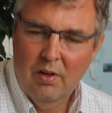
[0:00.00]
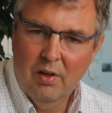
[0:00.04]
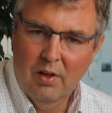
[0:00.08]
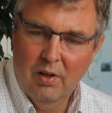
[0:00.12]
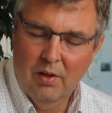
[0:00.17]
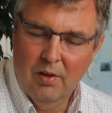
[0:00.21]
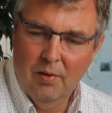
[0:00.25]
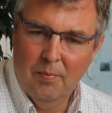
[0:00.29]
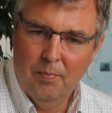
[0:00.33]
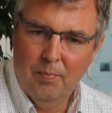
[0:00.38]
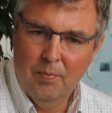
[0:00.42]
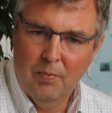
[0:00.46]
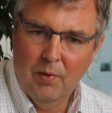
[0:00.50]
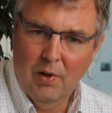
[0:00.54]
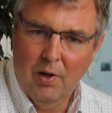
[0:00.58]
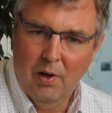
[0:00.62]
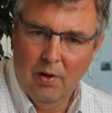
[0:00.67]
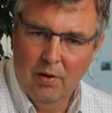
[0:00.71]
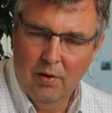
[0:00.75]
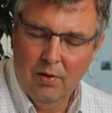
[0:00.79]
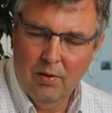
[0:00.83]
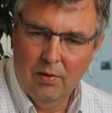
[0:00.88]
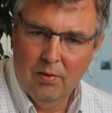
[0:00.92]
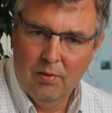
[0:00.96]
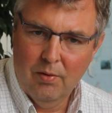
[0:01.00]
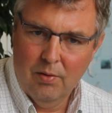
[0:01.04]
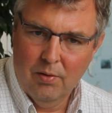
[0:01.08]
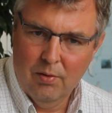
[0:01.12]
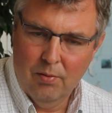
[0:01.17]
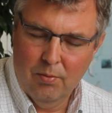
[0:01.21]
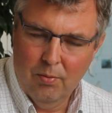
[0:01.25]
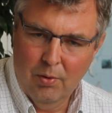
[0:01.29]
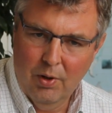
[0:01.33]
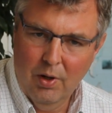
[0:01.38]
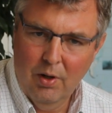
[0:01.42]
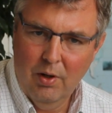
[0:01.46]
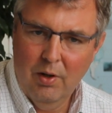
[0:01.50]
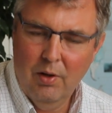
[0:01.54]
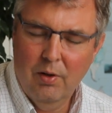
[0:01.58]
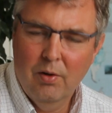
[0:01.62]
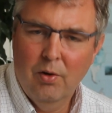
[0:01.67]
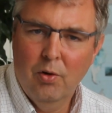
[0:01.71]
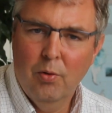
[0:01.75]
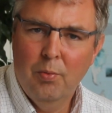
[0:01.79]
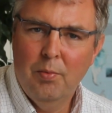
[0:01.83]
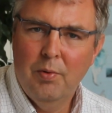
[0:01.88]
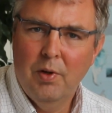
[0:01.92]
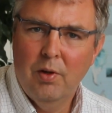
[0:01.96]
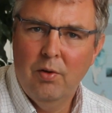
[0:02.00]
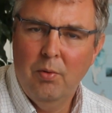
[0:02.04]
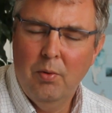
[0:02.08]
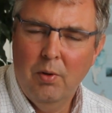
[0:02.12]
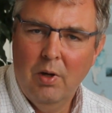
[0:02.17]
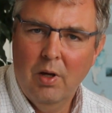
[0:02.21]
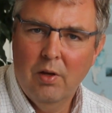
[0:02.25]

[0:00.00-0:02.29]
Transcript: I really hope that you